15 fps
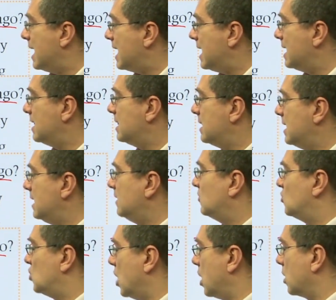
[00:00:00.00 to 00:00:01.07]
In
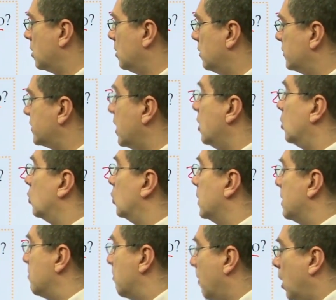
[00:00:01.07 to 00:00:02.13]
these jungles,
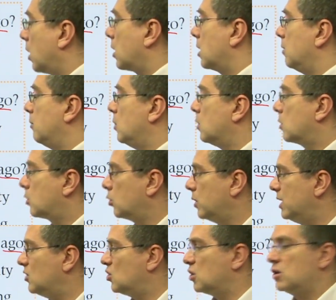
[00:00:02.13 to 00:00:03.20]
remarkable
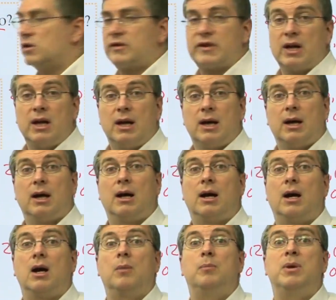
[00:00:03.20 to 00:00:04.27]
creatures
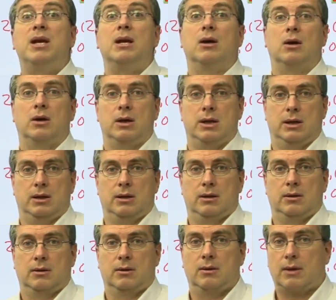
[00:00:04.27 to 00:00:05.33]
appeared.
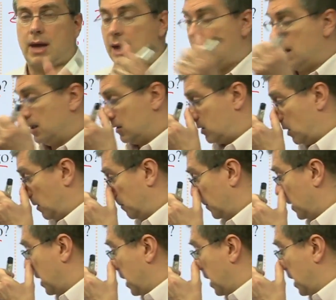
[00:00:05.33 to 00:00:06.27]
Okay? So,